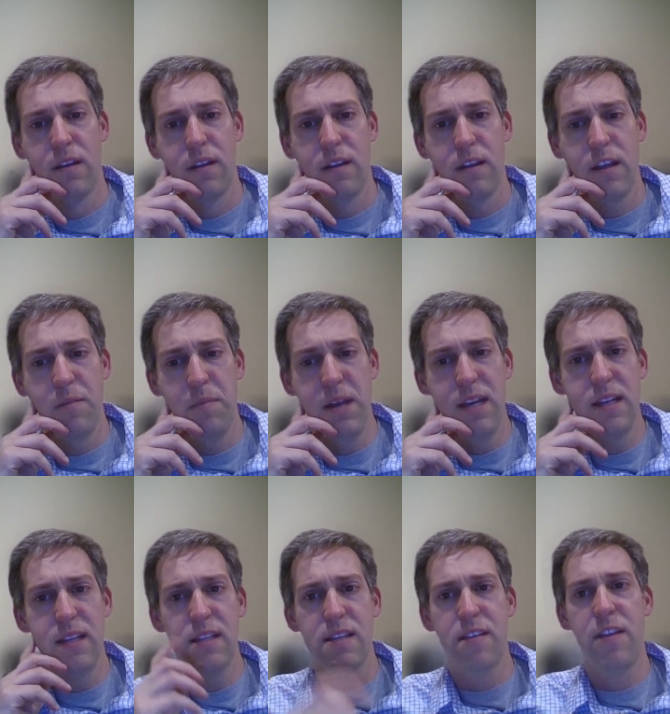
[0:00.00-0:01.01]
It
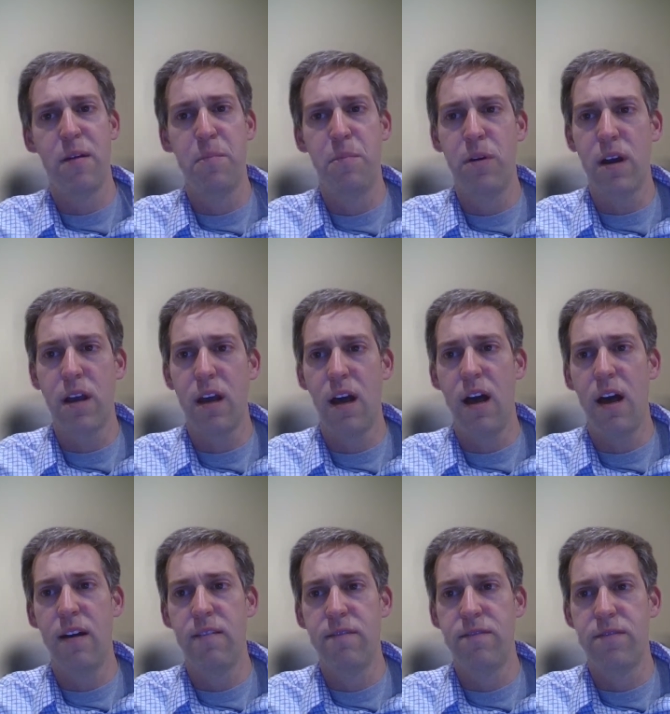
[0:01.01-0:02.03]
means the book
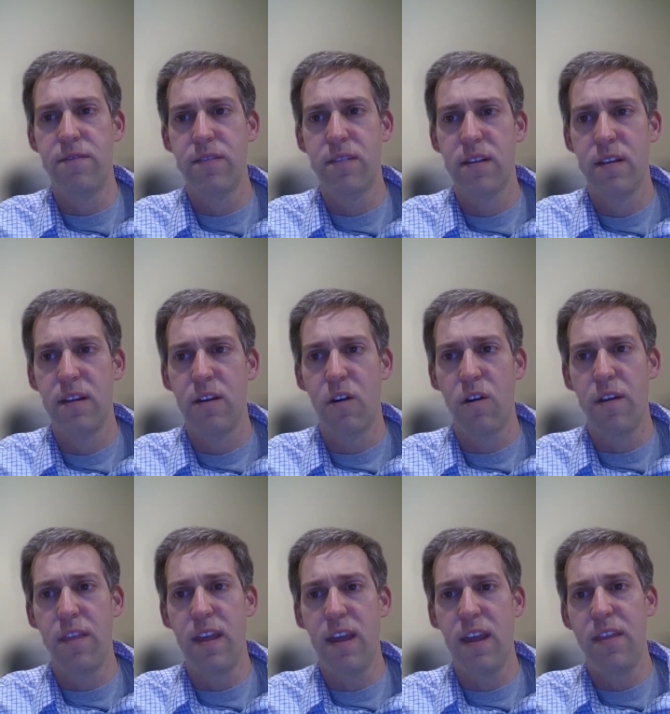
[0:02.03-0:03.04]
of, or
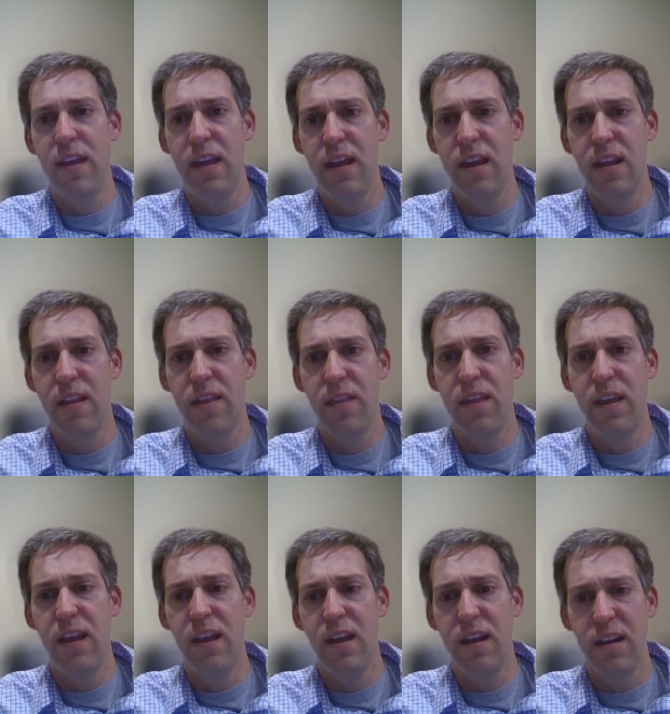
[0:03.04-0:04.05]

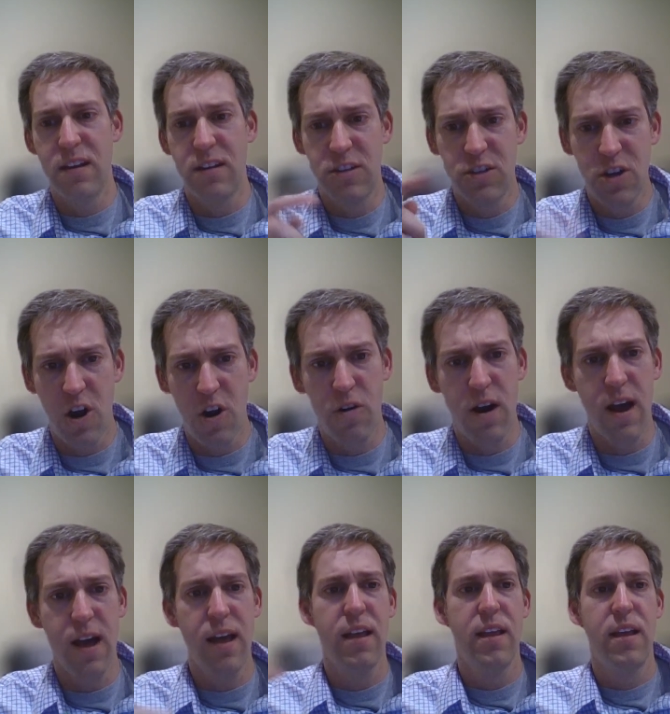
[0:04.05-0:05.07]
the
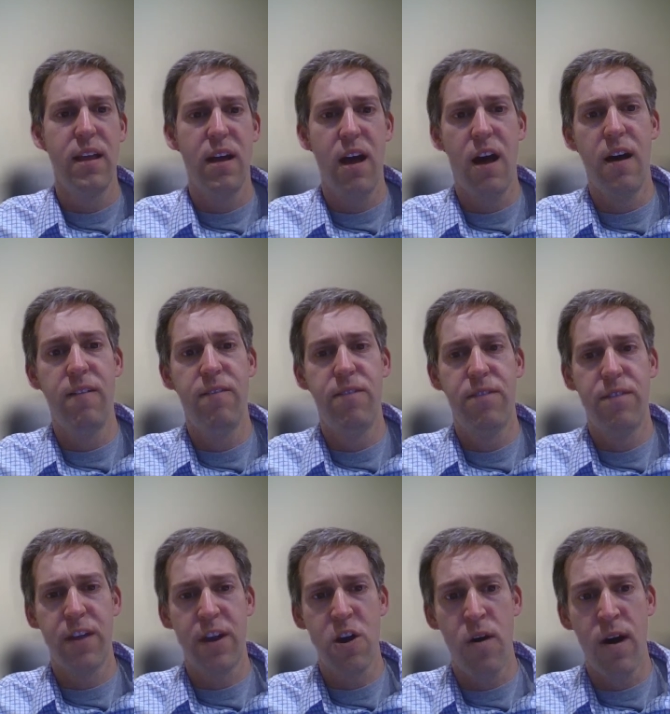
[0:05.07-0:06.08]
Torah of
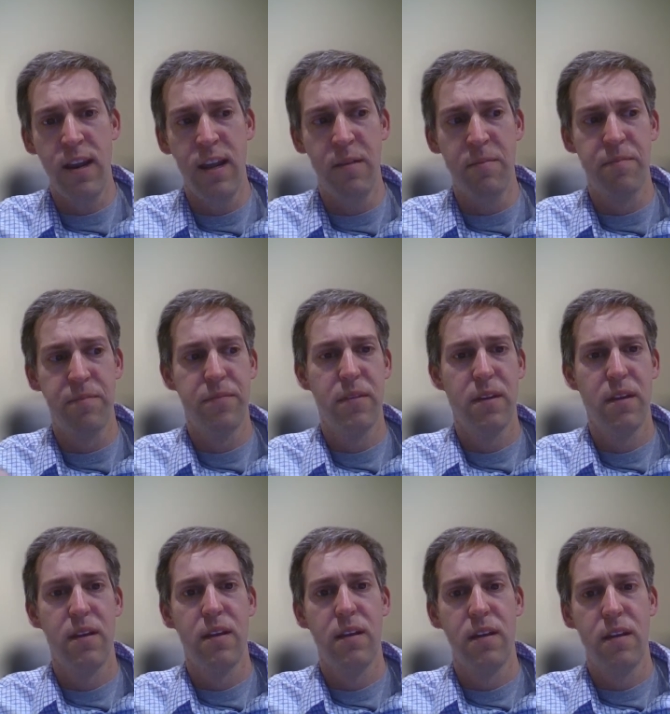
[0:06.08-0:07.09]
Kohanim,
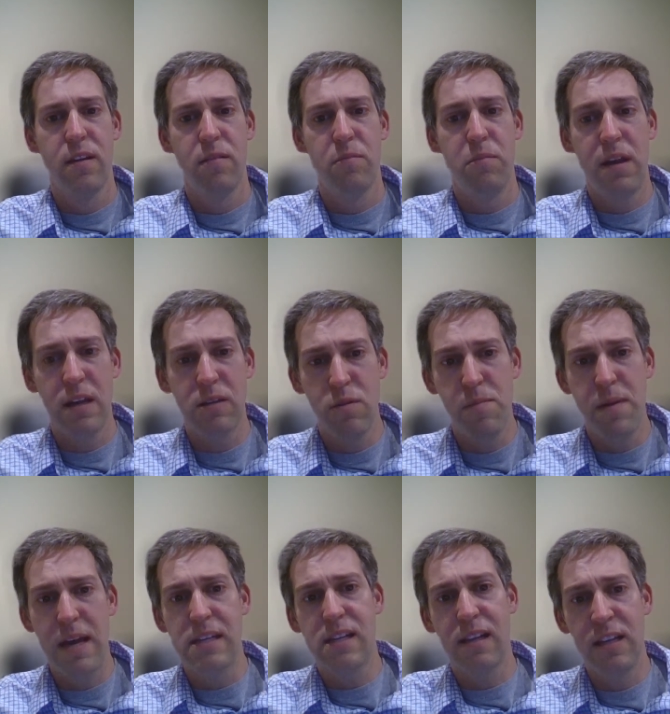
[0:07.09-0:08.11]
because we
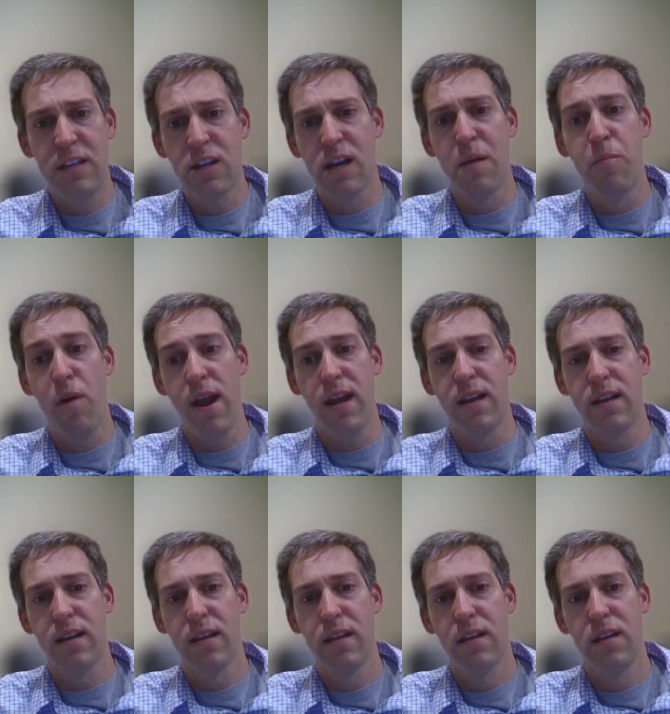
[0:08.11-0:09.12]
basically took a break.
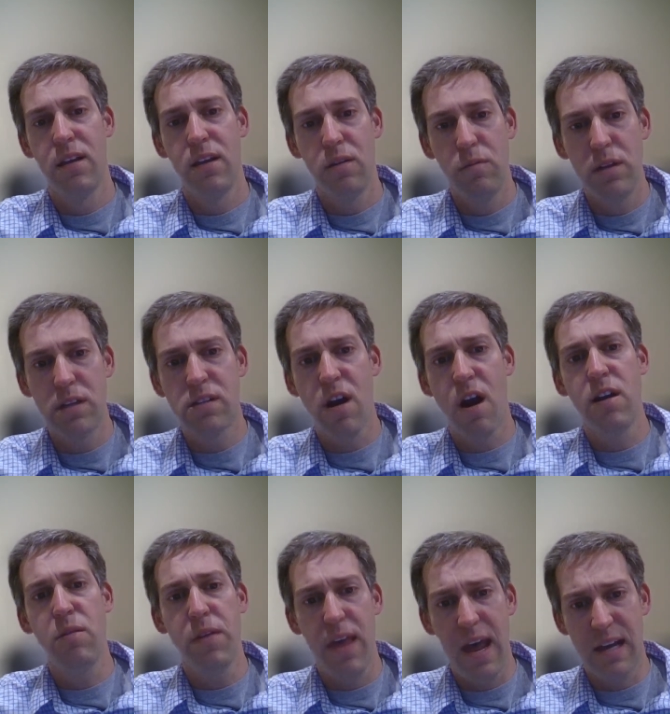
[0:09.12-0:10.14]
We started
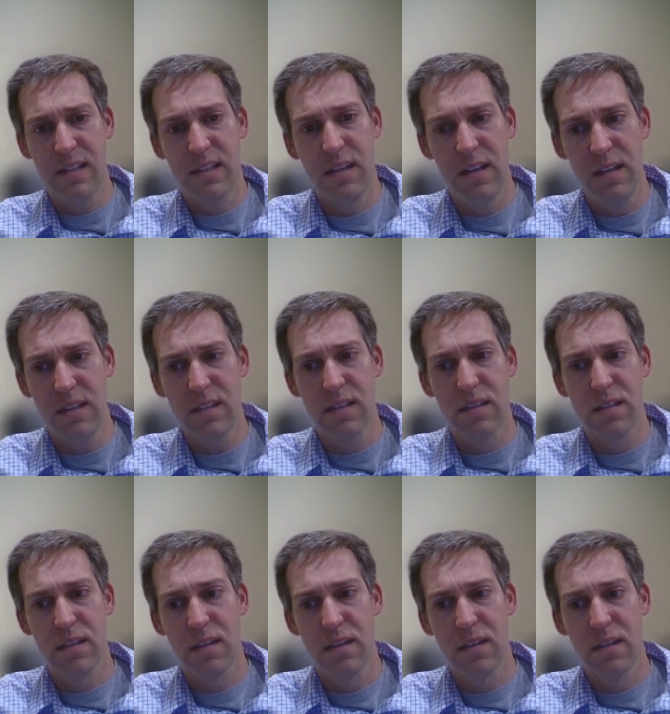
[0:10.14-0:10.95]
with Exodus,